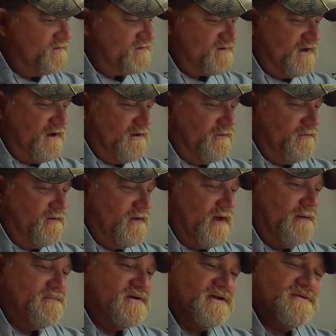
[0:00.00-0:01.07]
So
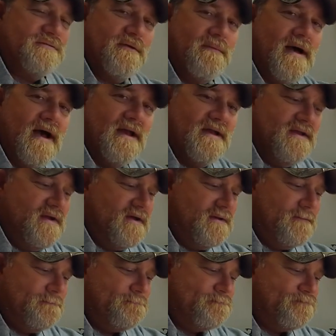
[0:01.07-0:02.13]
I'm just reminding you,
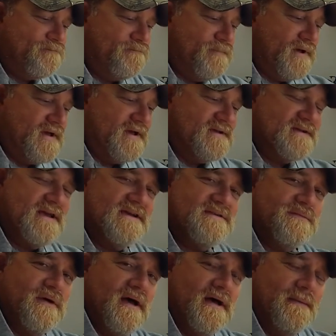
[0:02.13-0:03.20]
because
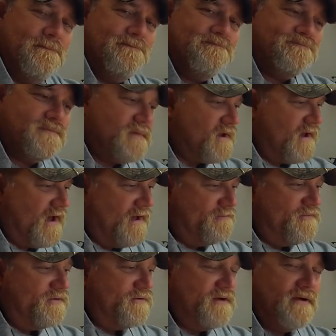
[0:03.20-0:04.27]
guess what? I'm
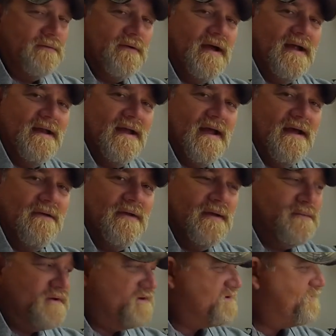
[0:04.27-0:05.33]
doing it right now, and
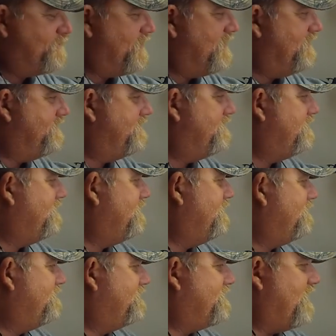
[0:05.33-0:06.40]
I'm going to spend
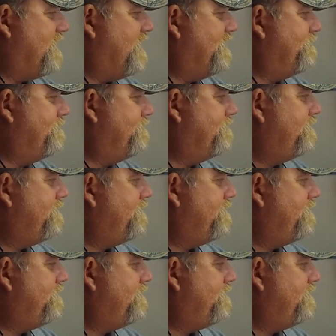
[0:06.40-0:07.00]
the time.